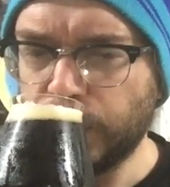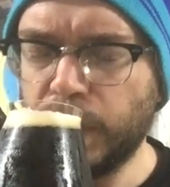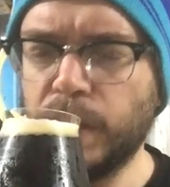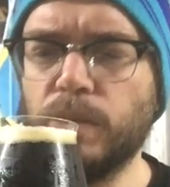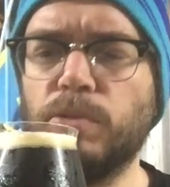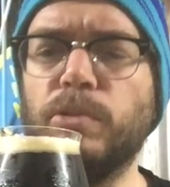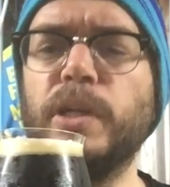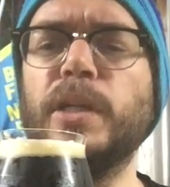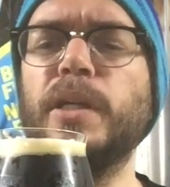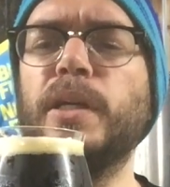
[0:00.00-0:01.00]
Getting a
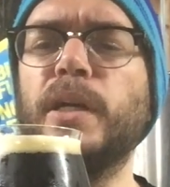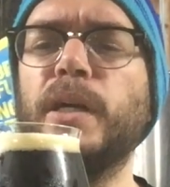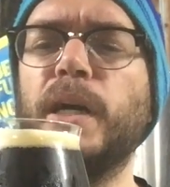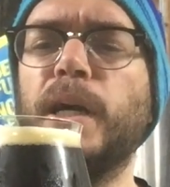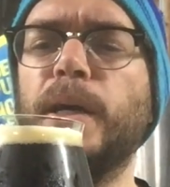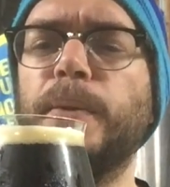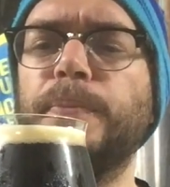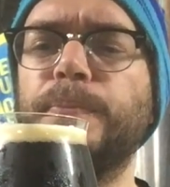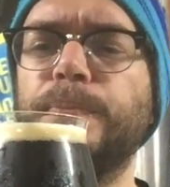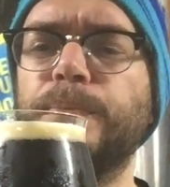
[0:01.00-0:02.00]
really,
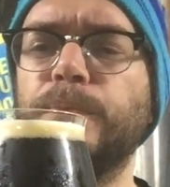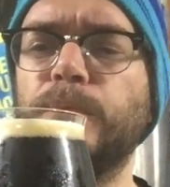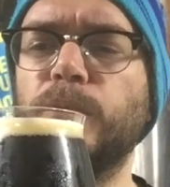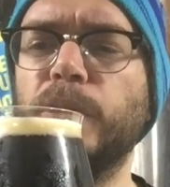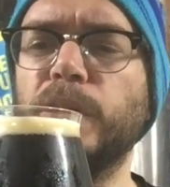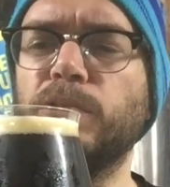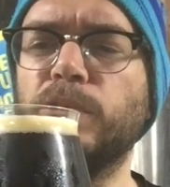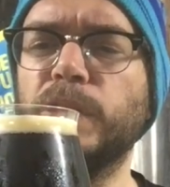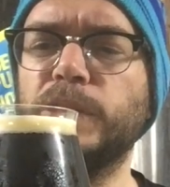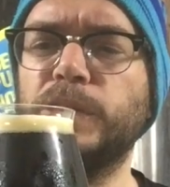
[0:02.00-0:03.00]
really
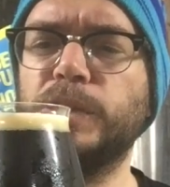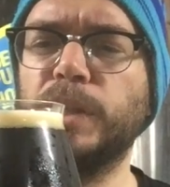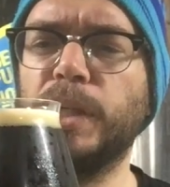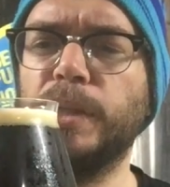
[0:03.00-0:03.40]
rich